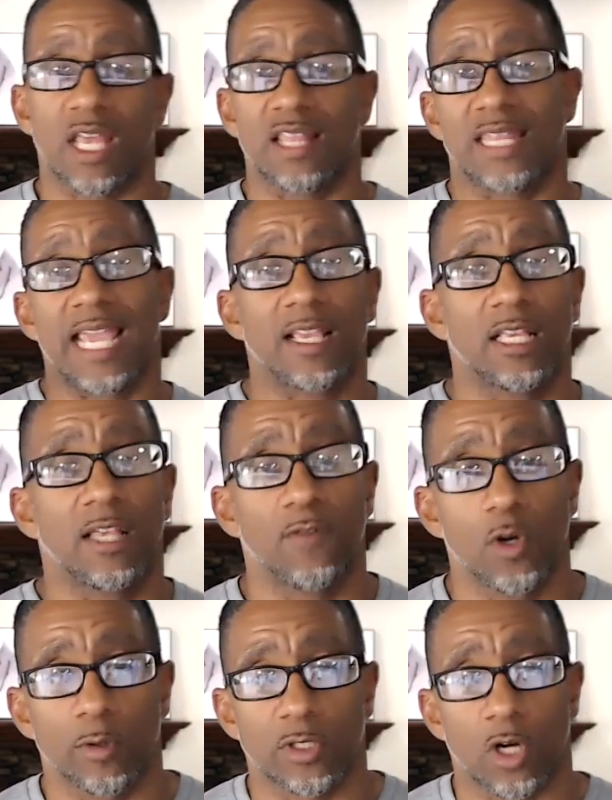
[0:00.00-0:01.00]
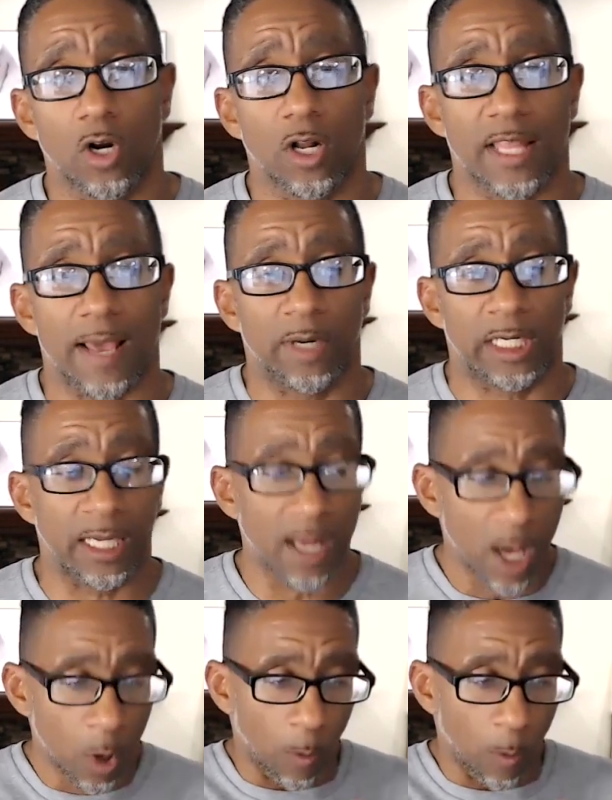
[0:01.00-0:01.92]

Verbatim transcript: and they can give you a return on that money.